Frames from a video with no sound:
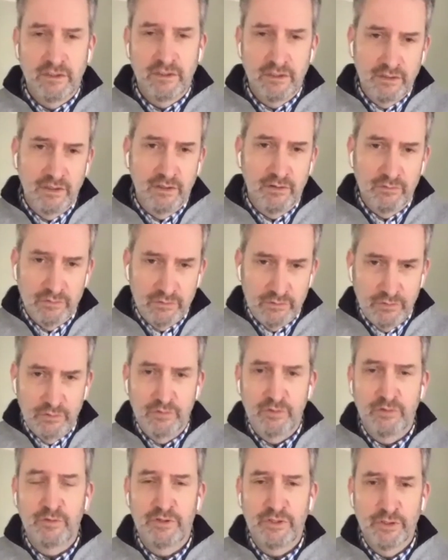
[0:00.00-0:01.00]
do
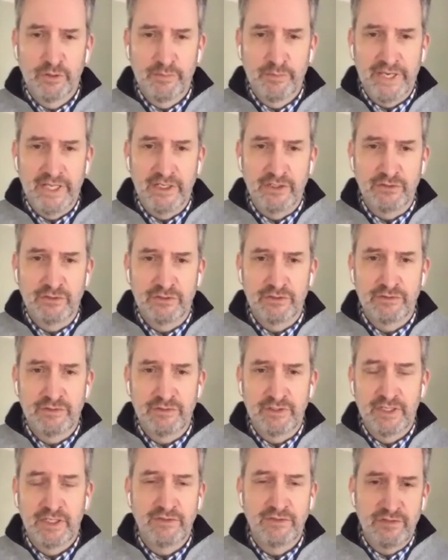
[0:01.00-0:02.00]
it with your managers and
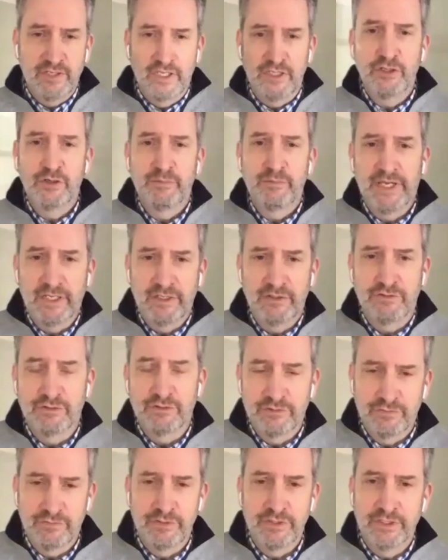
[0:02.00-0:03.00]
then set your managers
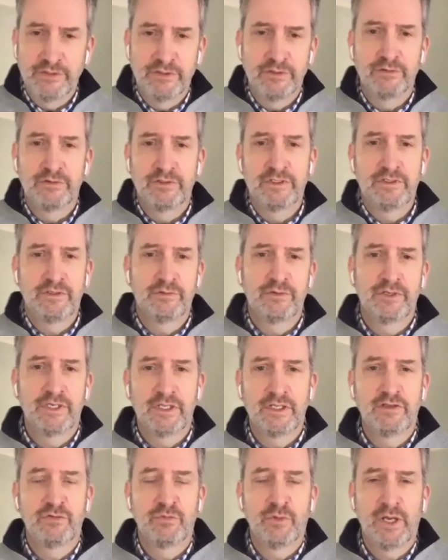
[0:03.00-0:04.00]
free to do it, doing it
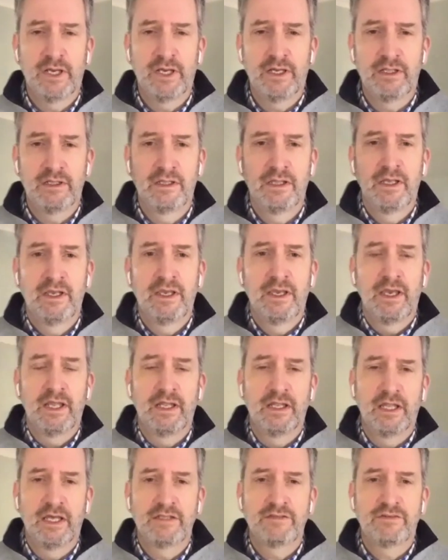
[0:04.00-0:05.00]
as well. And
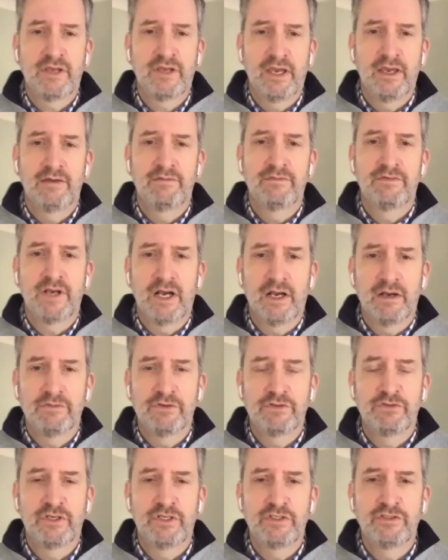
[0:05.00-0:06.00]
let's have
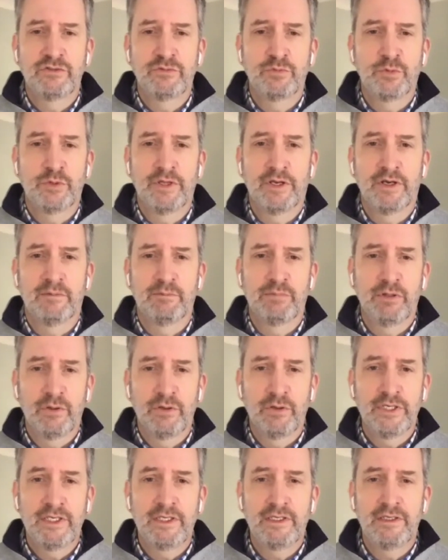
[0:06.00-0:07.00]
conversations with our
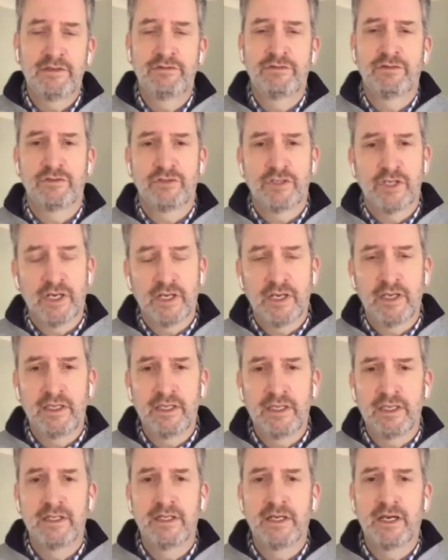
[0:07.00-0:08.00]
employees to check
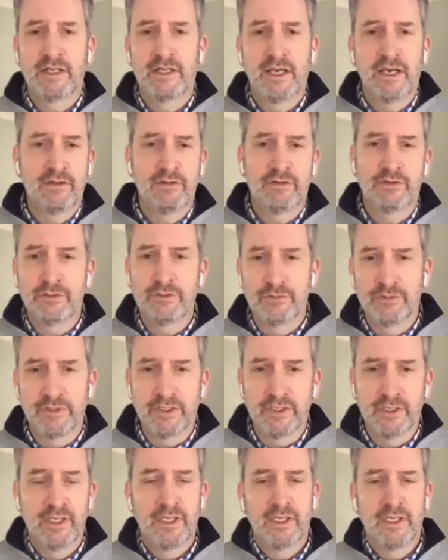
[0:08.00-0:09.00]
in on how they're doing.
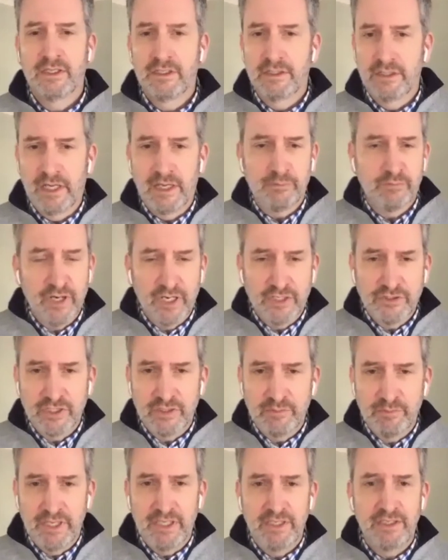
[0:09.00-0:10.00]
Not
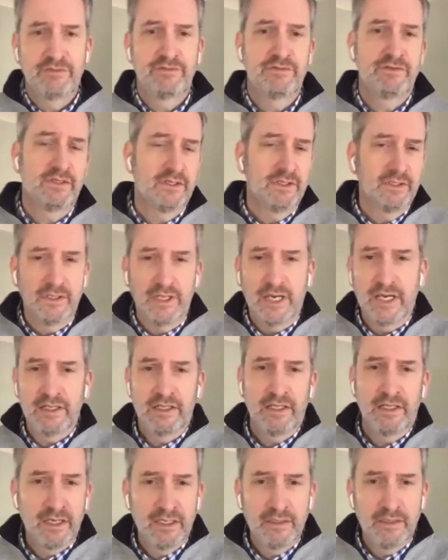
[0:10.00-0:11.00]
project-based, not
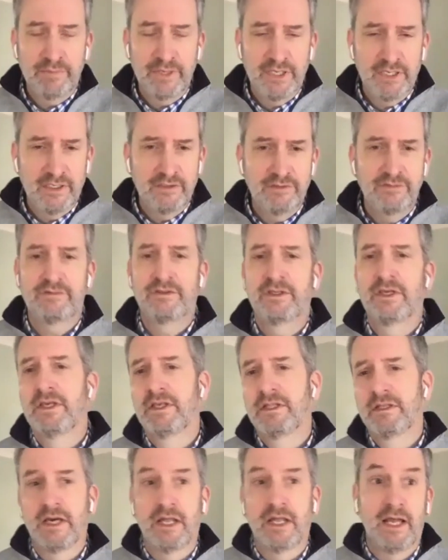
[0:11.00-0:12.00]
client-based,
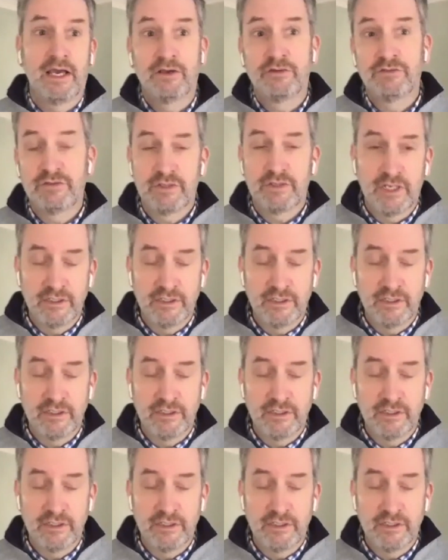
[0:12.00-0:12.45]
not how's,